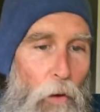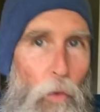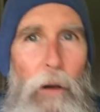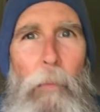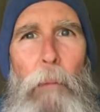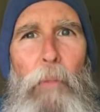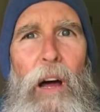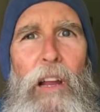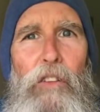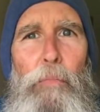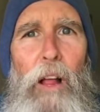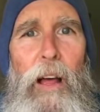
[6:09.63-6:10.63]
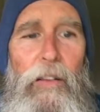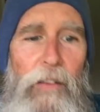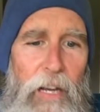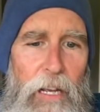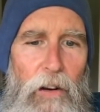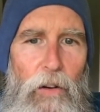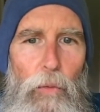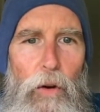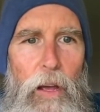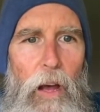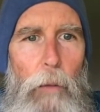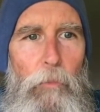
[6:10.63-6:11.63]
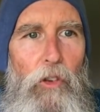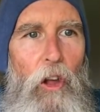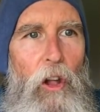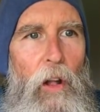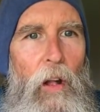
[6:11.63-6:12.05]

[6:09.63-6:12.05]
going to my buddy's place and eating ribs.